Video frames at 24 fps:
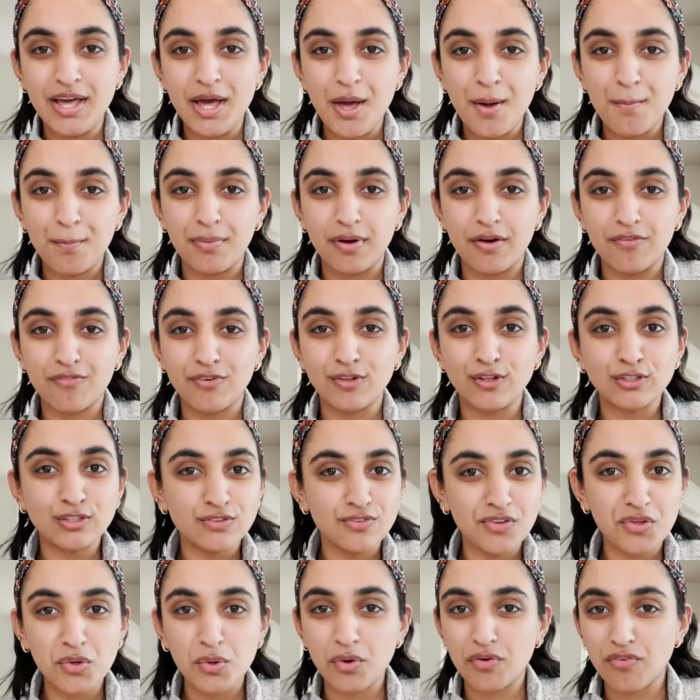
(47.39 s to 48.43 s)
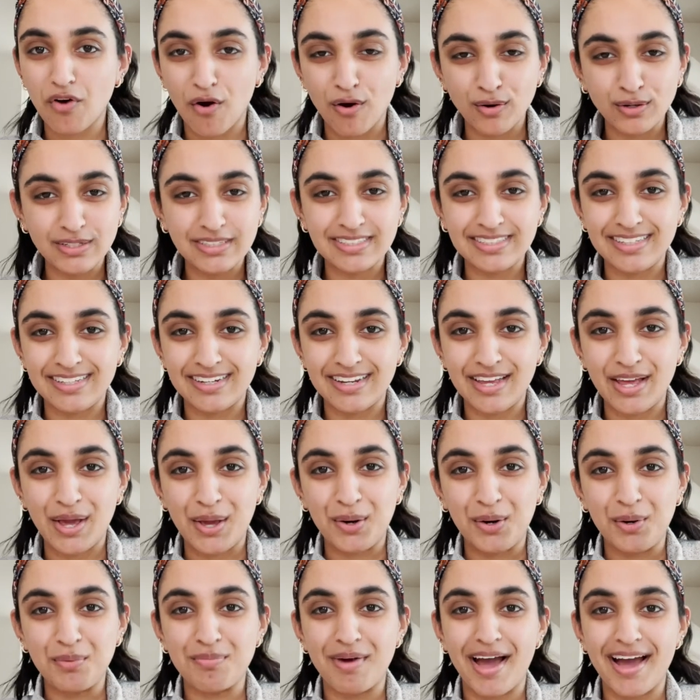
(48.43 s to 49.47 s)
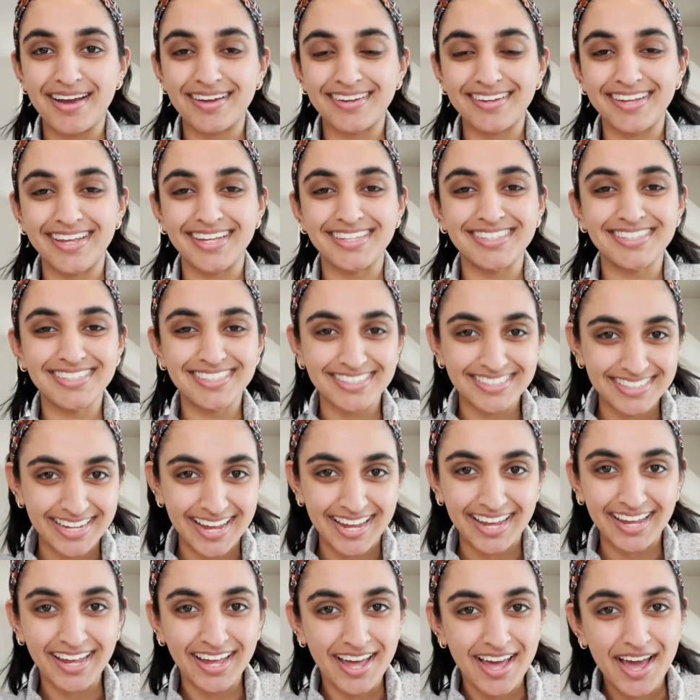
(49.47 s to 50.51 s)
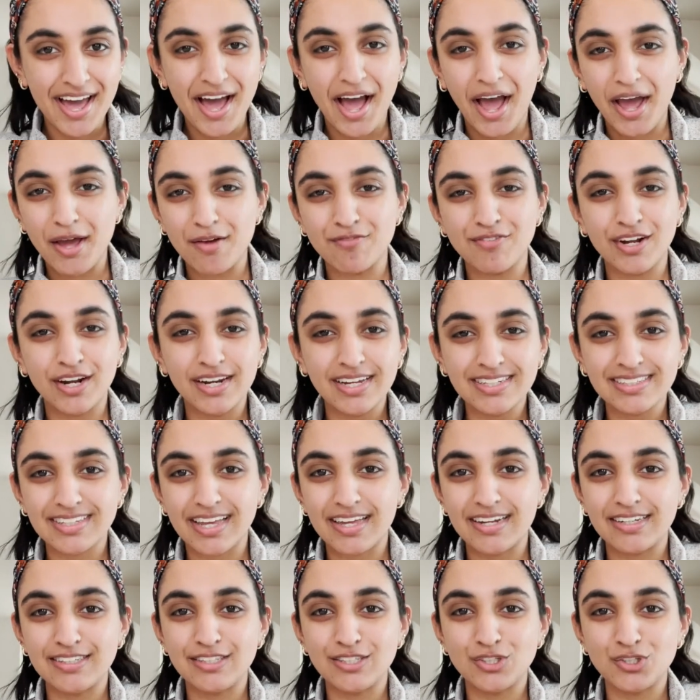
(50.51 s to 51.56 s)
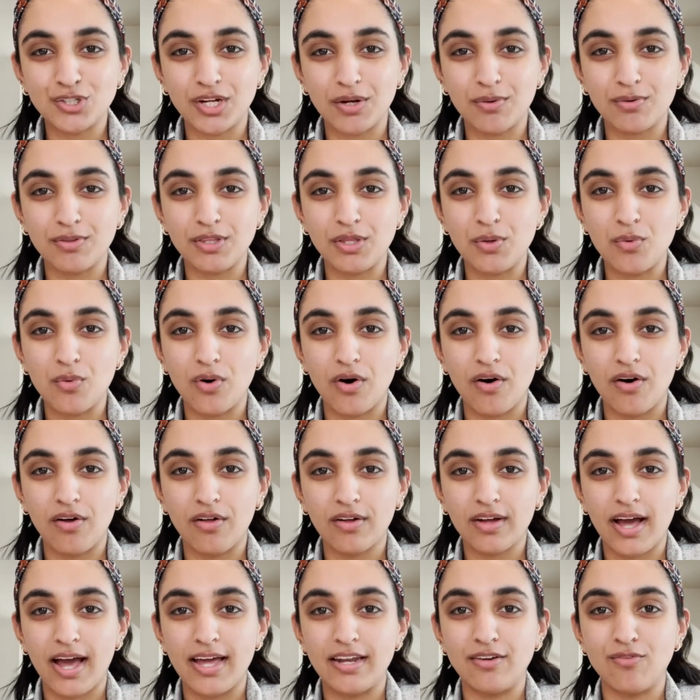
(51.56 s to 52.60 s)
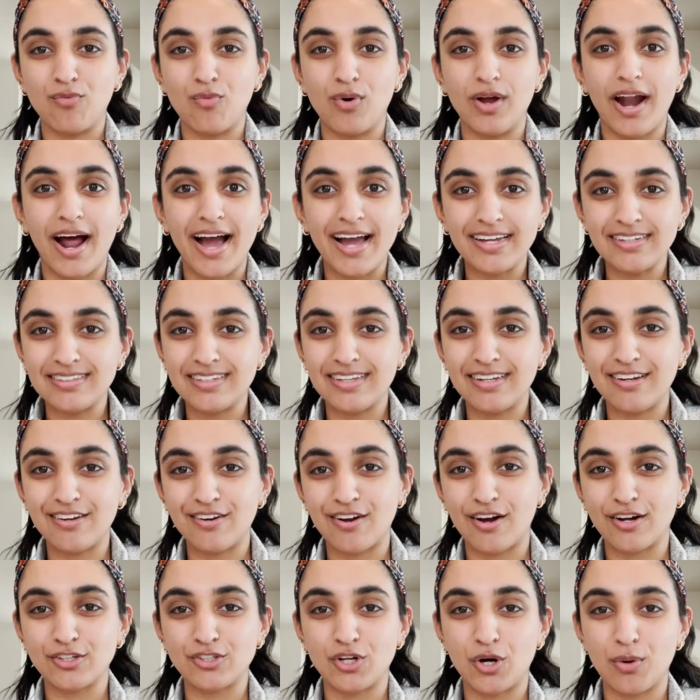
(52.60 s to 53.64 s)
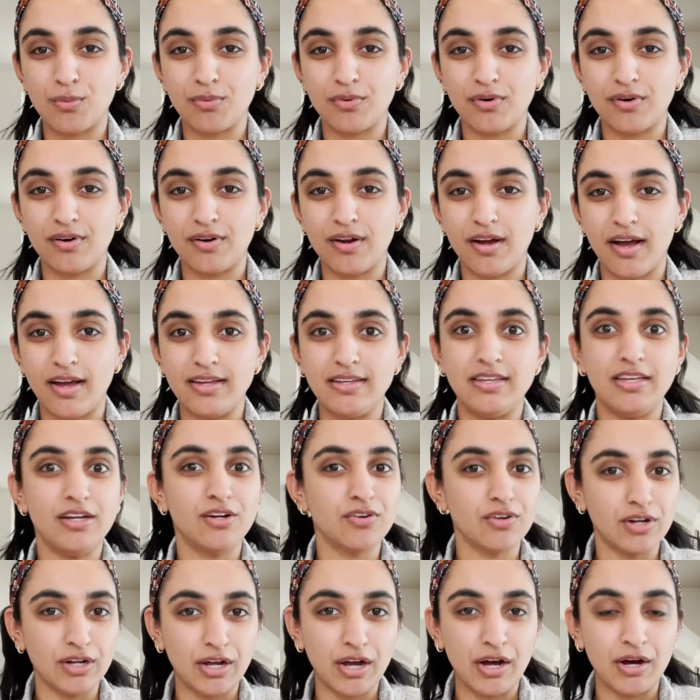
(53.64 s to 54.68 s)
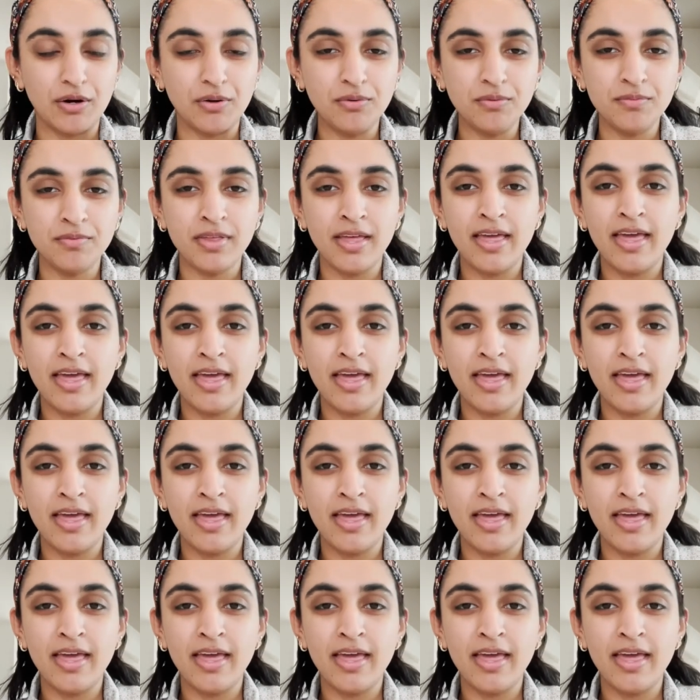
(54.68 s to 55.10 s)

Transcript: But for those of you who have already seen it and are back again today, I am very excited to share with you all kind of what I did in October a year ago.